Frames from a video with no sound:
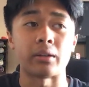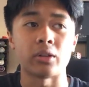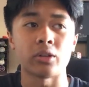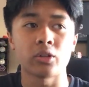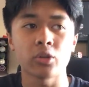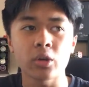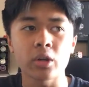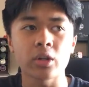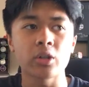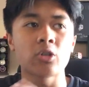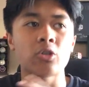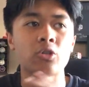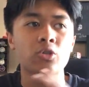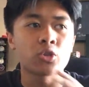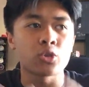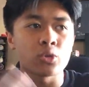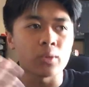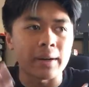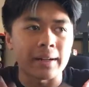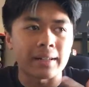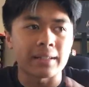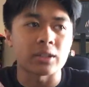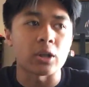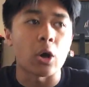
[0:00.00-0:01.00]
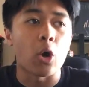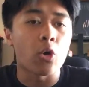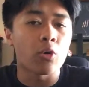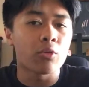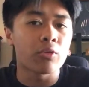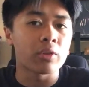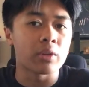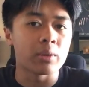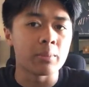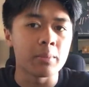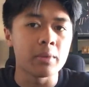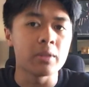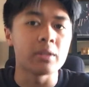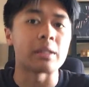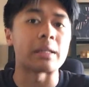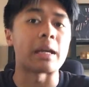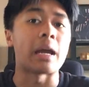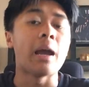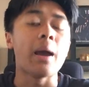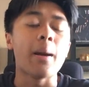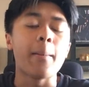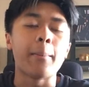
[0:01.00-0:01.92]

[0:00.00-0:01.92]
They're doing tricks over the music,